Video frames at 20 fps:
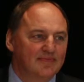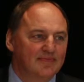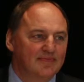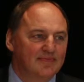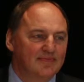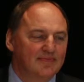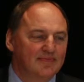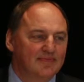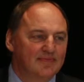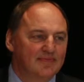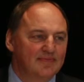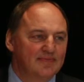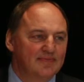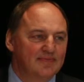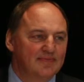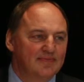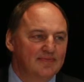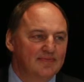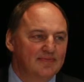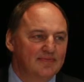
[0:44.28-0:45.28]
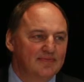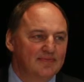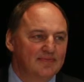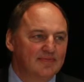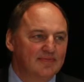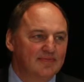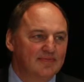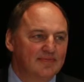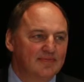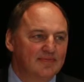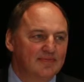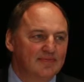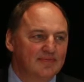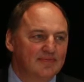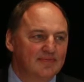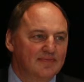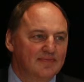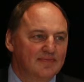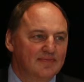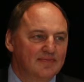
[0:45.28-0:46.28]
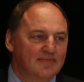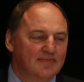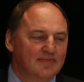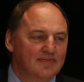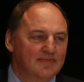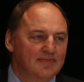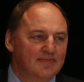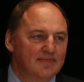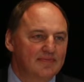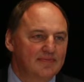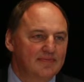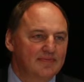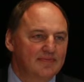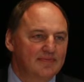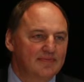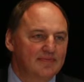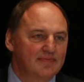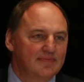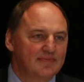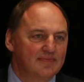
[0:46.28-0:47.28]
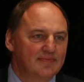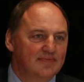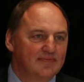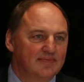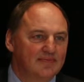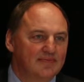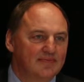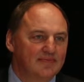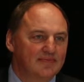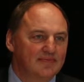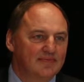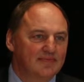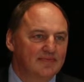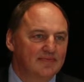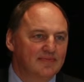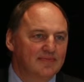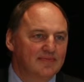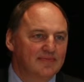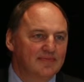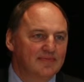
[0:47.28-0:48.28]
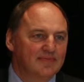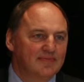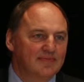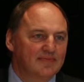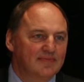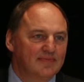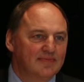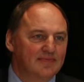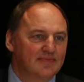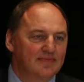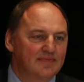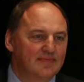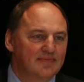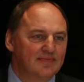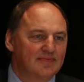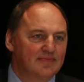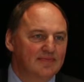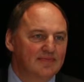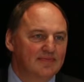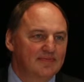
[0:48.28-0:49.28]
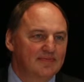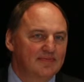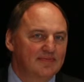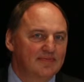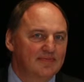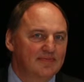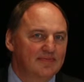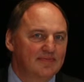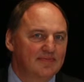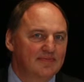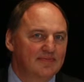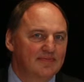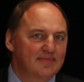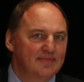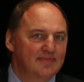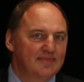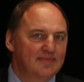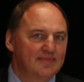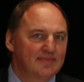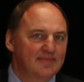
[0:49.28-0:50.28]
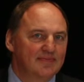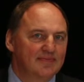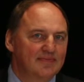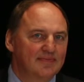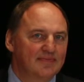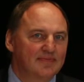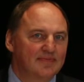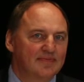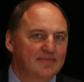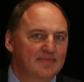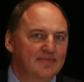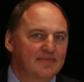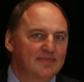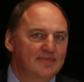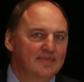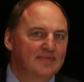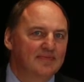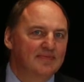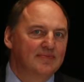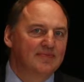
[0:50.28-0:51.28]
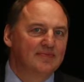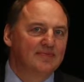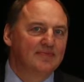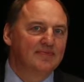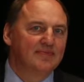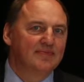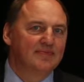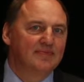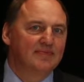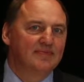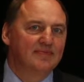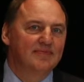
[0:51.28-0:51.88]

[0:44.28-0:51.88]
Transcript: [no speech]